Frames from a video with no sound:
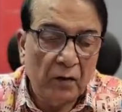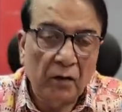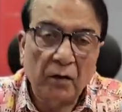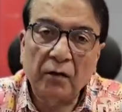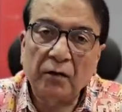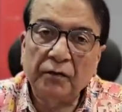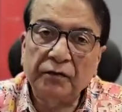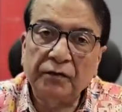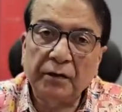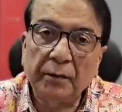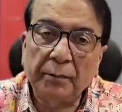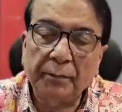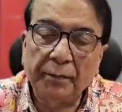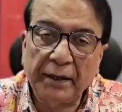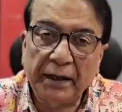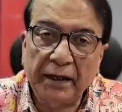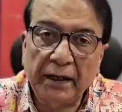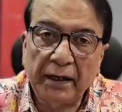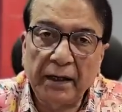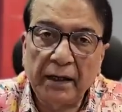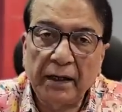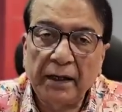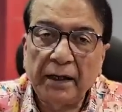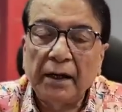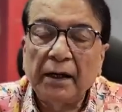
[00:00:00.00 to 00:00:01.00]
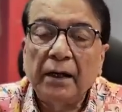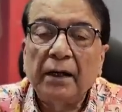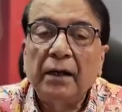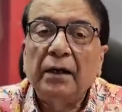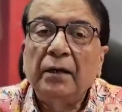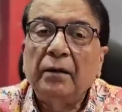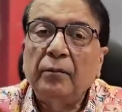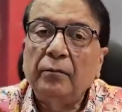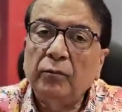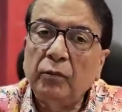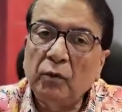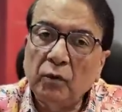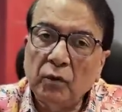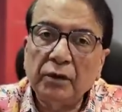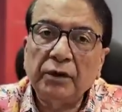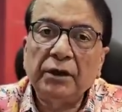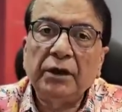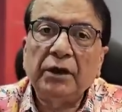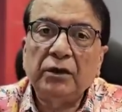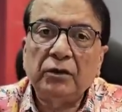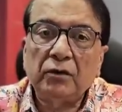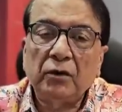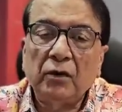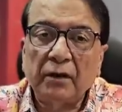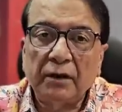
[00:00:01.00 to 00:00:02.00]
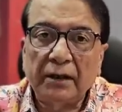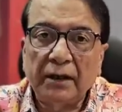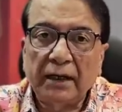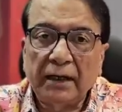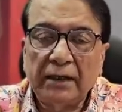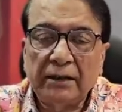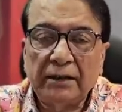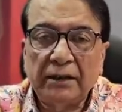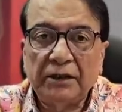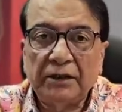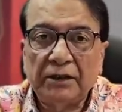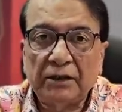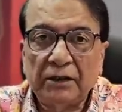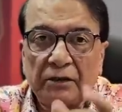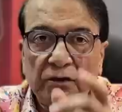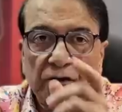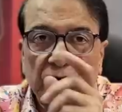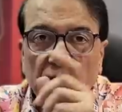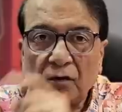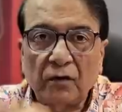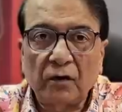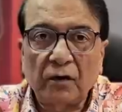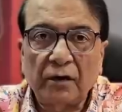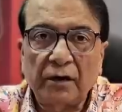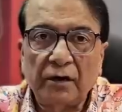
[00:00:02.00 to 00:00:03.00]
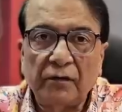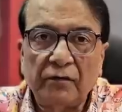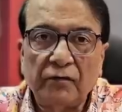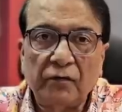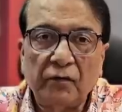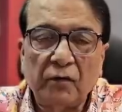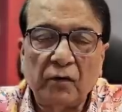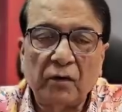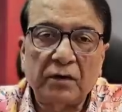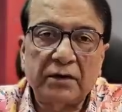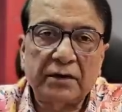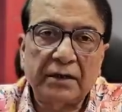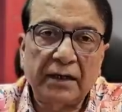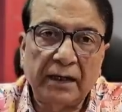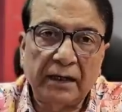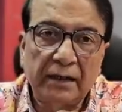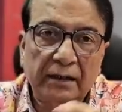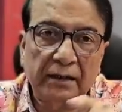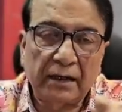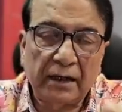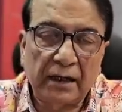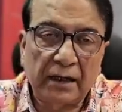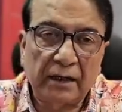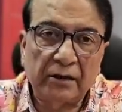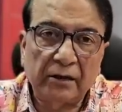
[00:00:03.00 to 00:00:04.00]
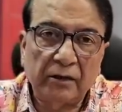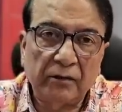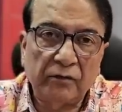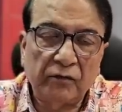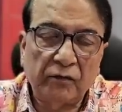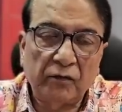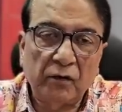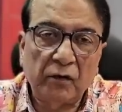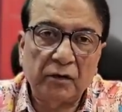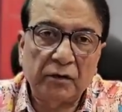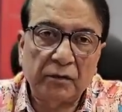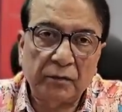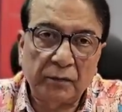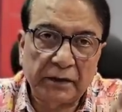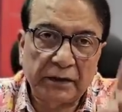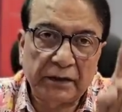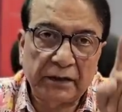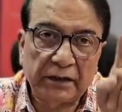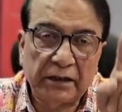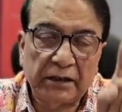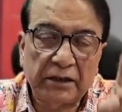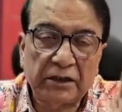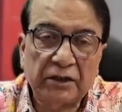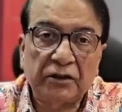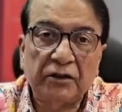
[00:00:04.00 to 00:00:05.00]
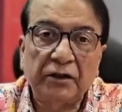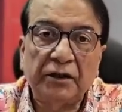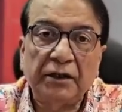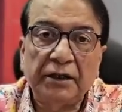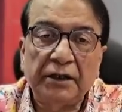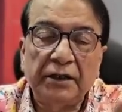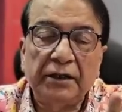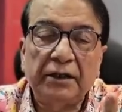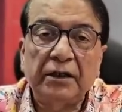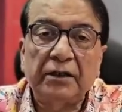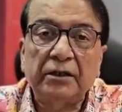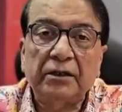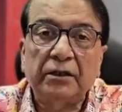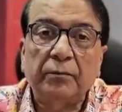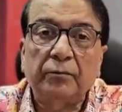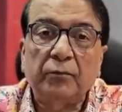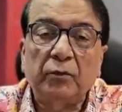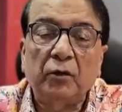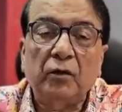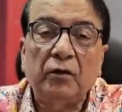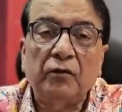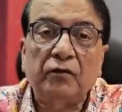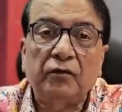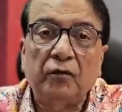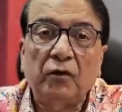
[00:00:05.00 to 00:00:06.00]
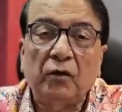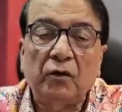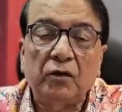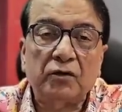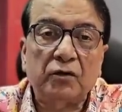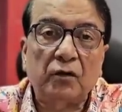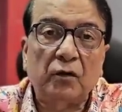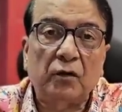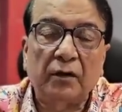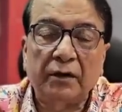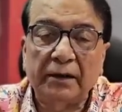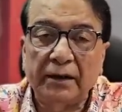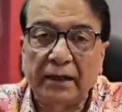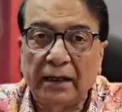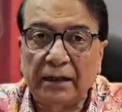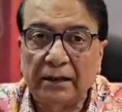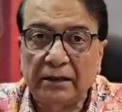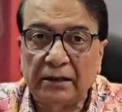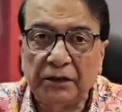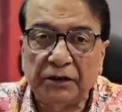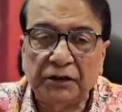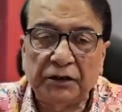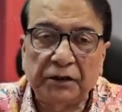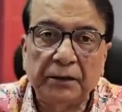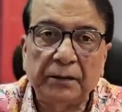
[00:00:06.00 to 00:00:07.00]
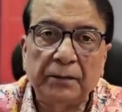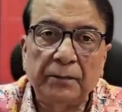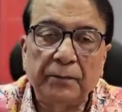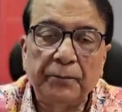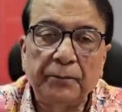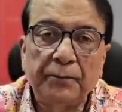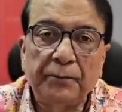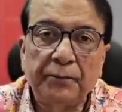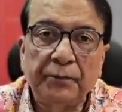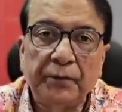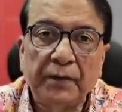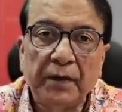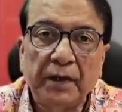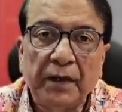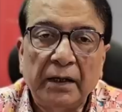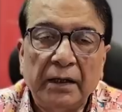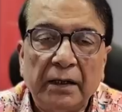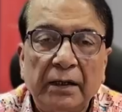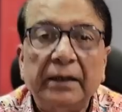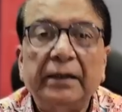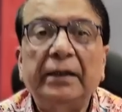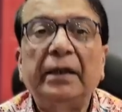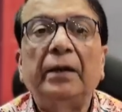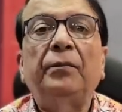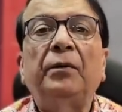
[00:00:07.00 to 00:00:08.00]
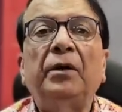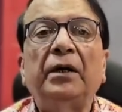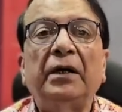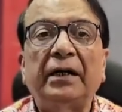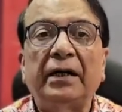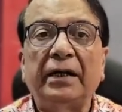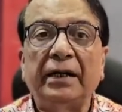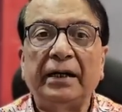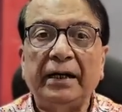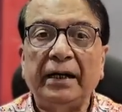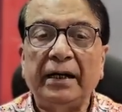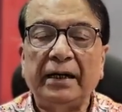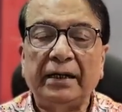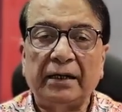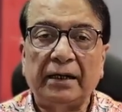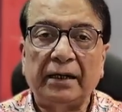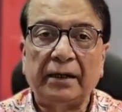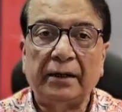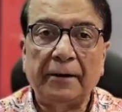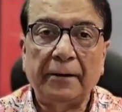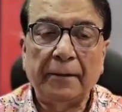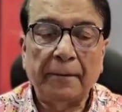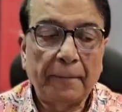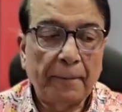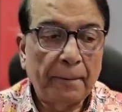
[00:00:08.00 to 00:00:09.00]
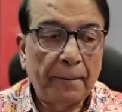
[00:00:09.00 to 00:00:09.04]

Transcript: of the PLA, both these organizations, the Rocket Force and the other force which is the Strategic Support Force organization, they were created